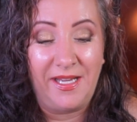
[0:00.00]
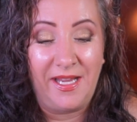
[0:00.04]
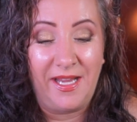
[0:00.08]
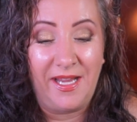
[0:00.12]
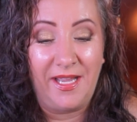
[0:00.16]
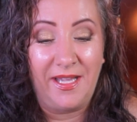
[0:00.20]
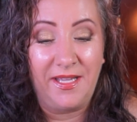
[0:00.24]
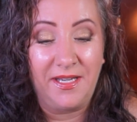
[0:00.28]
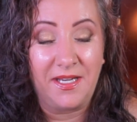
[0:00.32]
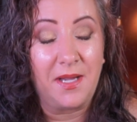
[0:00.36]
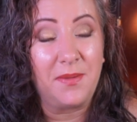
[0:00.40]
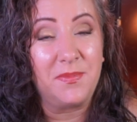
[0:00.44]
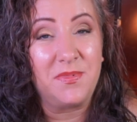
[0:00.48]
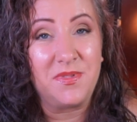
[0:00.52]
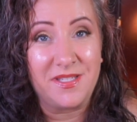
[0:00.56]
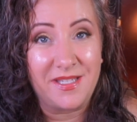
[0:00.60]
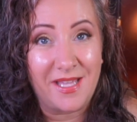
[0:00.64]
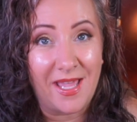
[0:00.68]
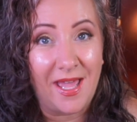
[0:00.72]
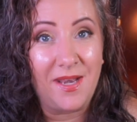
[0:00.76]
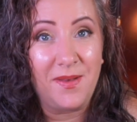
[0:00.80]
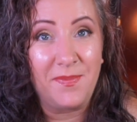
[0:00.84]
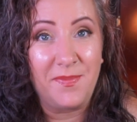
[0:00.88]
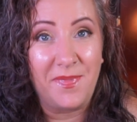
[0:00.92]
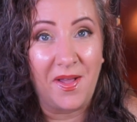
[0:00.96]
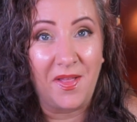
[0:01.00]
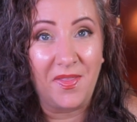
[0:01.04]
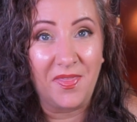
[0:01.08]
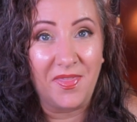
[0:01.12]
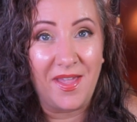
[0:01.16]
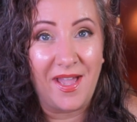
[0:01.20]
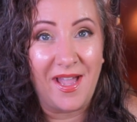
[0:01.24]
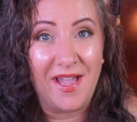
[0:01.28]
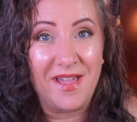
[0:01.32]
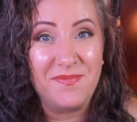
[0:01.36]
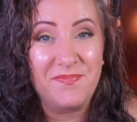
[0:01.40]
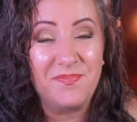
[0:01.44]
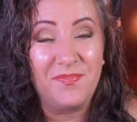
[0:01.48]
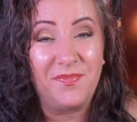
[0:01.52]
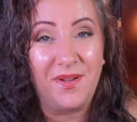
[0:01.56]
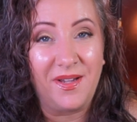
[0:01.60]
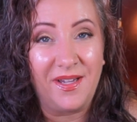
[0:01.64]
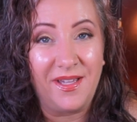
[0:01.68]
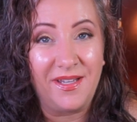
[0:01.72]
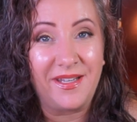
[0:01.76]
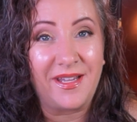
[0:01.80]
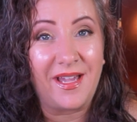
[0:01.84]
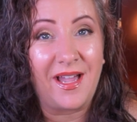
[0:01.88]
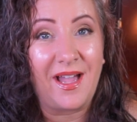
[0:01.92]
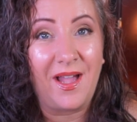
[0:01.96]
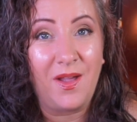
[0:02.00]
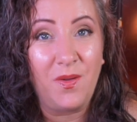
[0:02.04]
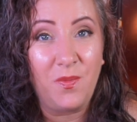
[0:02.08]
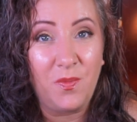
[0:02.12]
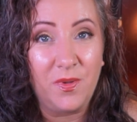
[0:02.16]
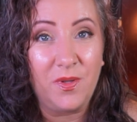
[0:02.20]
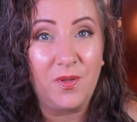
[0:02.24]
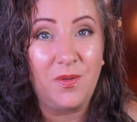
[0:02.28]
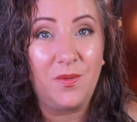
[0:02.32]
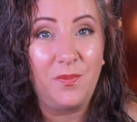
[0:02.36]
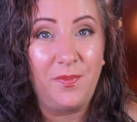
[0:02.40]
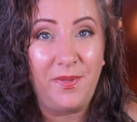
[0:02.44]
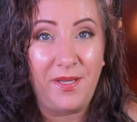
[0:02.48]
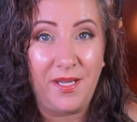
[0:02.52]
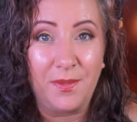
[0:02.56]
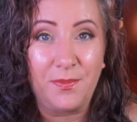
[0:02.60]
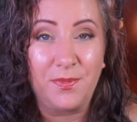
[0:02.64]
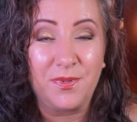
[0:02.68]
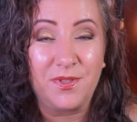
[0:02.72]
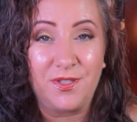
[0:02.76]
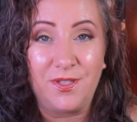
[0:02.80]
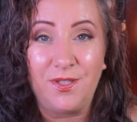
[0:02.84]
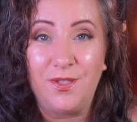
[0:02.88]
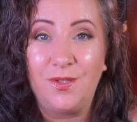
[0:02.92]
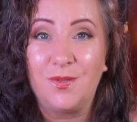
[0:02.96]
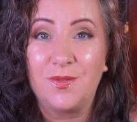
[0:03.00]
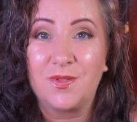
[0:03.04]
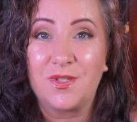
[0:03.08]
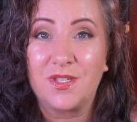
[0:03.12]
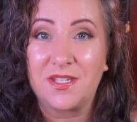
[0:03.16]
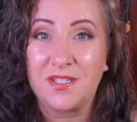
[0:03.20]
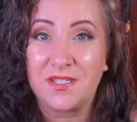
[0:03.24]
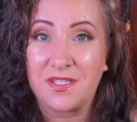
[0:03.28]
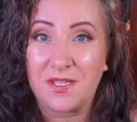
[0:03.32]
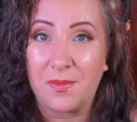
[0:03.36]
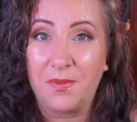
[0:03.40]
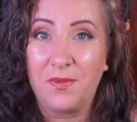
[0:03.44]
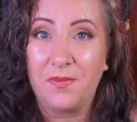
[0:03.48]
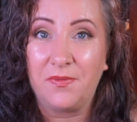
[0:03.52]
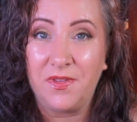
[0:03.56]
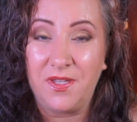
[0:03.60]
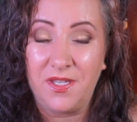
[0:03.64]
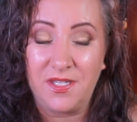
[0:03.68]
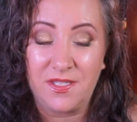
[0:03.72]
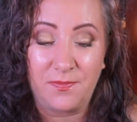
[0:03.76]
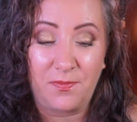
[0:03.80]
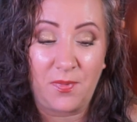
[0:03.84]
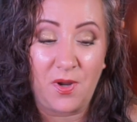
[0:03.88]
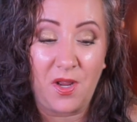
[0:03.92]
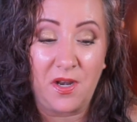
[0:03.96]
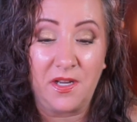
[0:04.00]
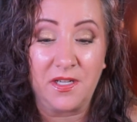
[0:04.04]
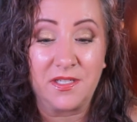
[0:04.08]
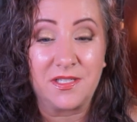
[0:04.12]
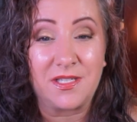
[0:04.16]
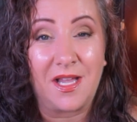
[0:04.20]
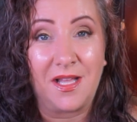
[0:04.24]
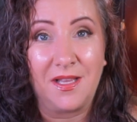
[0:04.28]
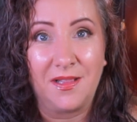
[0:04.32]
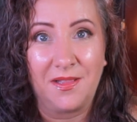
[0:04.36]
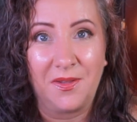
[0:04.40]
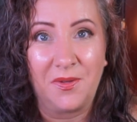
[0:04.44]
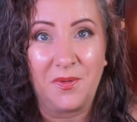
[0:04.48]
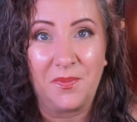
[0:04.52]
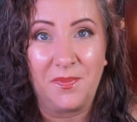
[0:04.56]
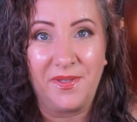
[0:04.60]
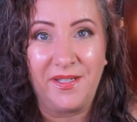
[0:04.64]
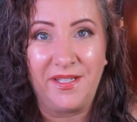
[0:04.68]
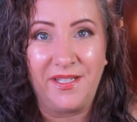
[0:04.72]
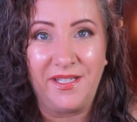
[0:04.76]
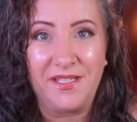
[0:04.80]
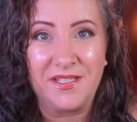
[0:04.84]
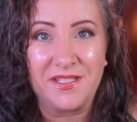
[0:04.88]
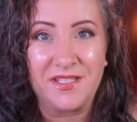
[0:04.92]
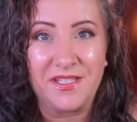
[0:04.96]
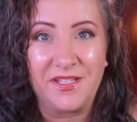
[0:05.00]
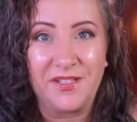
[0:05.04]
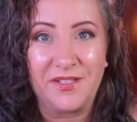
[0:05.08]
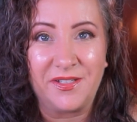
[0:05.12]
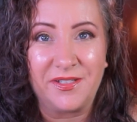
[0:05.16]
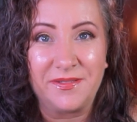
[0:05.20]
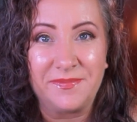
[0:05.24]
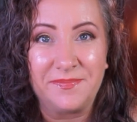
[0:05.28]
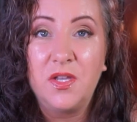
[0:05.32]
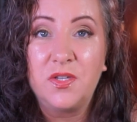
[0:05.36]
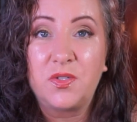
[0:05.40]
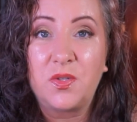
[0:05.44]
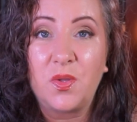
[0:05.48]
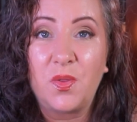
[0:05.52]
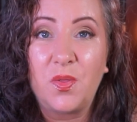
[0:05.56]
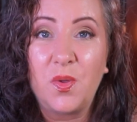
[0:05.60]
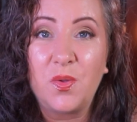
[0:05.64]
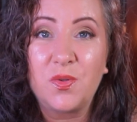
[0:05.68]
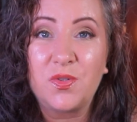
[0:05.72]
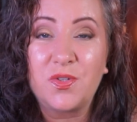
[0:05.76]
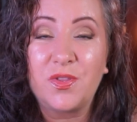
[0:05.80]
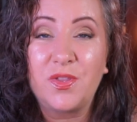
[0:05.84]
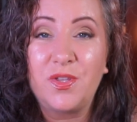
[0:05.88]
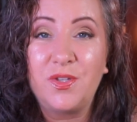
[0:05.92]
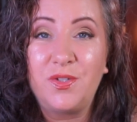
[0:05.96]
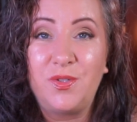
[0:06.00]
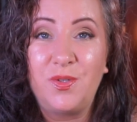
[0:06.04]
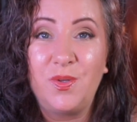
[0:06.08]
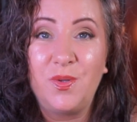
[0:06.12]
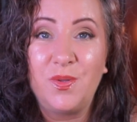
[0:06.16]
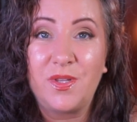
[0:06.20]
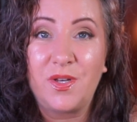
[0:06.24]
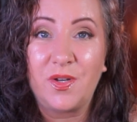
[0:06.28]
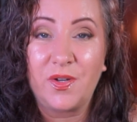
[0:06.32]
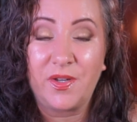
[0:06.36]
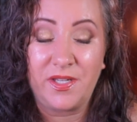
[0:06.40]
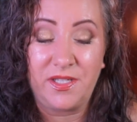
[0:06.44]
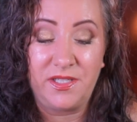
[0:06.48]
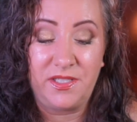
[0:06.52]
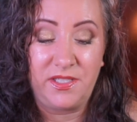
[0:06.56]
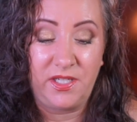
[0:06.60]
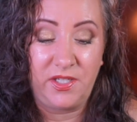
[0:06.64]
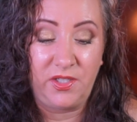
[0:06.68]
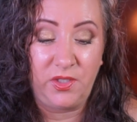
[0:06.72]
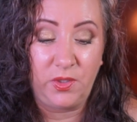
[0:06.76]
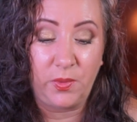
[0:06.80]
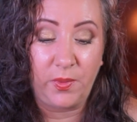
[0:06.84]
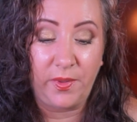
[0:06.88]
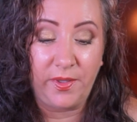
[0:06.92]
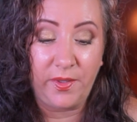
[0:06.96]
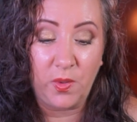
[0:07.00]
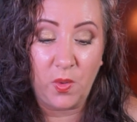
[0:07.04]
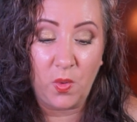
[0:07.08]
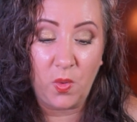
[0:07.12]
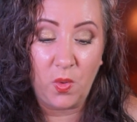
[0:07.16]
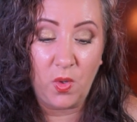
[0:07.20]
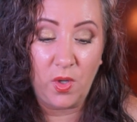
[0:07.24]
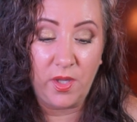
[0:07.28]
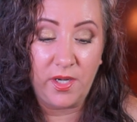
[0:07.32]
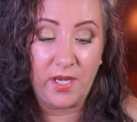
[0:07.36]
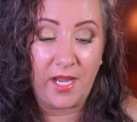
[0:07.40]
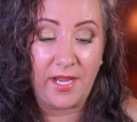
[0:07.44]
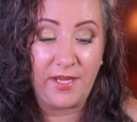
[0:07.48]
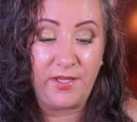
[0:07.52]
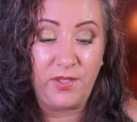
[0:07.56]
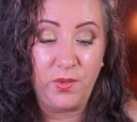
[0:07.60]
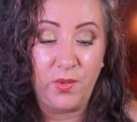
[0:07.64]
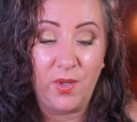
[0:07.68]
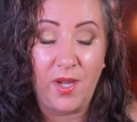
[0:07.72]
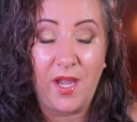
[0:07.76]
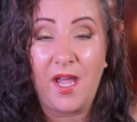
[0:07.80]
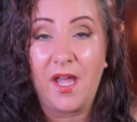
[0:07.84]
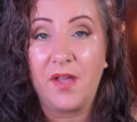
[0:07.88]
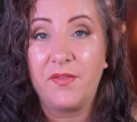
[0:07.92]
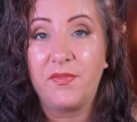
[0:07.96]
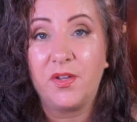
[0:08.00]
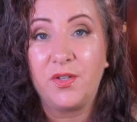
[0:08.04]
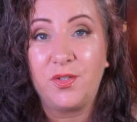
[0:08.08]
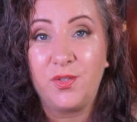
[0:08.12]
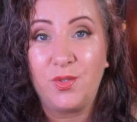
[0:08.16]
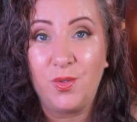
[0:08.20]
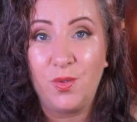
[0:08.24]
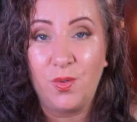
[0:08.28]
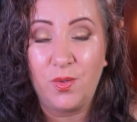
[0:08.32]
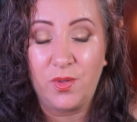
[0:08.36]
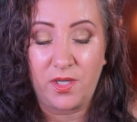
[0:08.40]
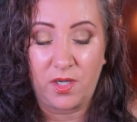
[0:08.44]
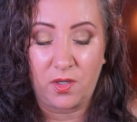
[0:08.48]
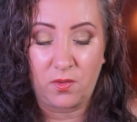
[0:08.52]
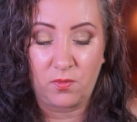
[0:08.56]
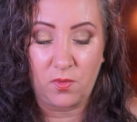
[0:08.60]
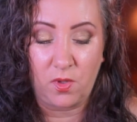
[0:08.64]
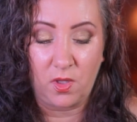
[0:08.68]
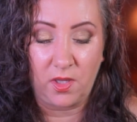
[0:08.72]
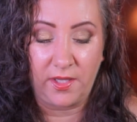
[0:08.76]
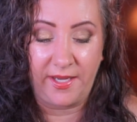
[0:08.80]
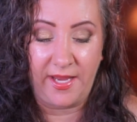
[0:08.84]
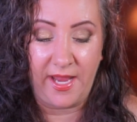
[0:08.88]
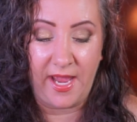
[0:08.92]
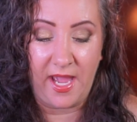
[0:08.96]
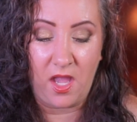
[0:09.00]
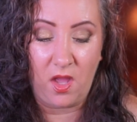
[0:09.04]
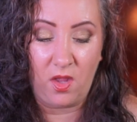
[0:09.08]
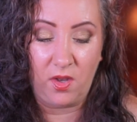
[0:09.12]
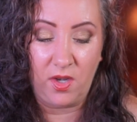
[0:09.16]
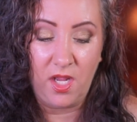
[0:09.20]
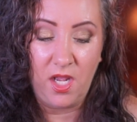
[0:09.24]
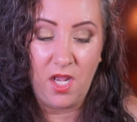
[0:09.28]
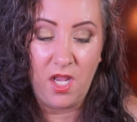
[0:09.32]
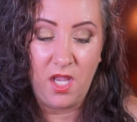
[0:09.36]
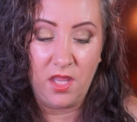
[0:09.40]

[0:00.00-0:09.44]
and I'm sad about that, but I will be able to use some of these products a little bit easier. So those are the two that are continuing on. I do have two that are rolling out.